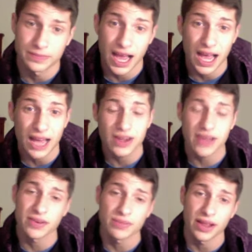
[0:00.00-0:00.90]
I don't
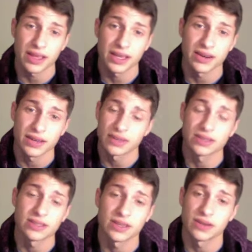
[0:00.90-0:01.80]
have an umbrella here either,
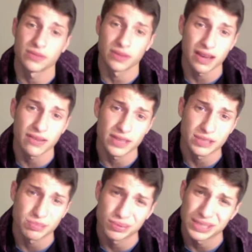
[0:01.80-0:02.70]
so life is
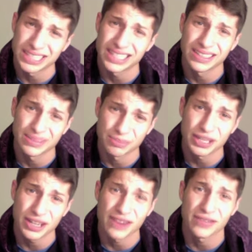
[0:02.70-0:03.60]
pretty, pretty
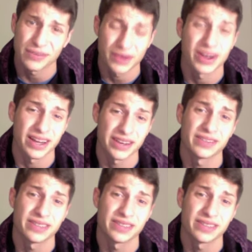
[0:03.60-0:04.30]
hard for me right now.